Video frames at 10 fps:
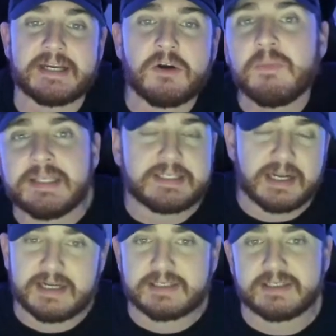I know men's
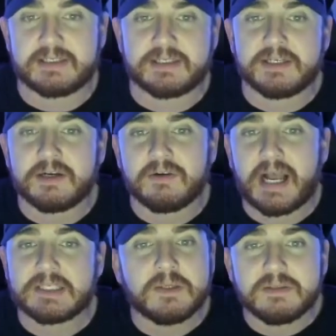tennis is, you know,
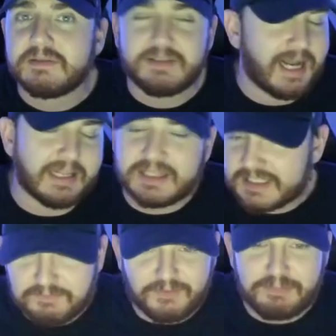hasn't got
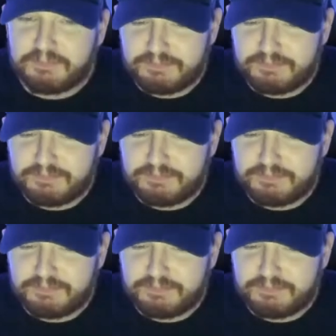the